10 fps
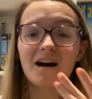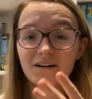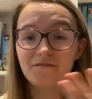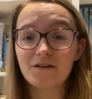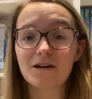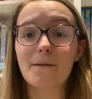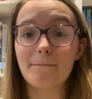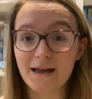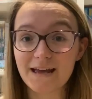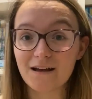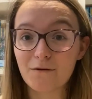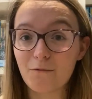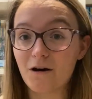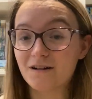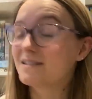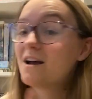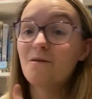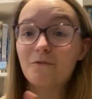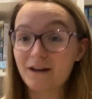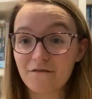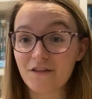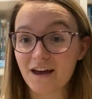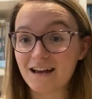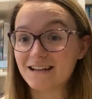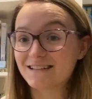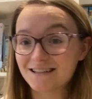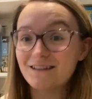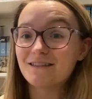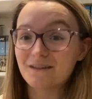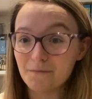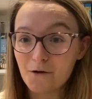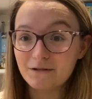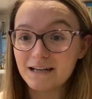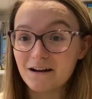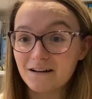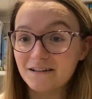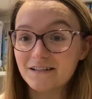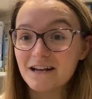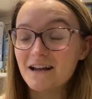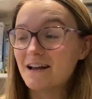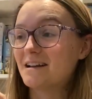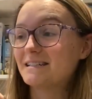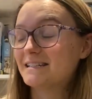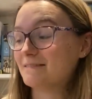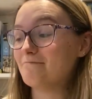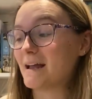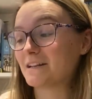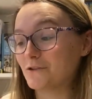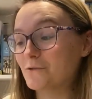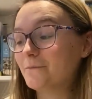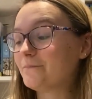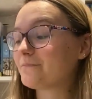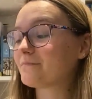I feel like I'm making up words. Whatever that is, the multicolored metal.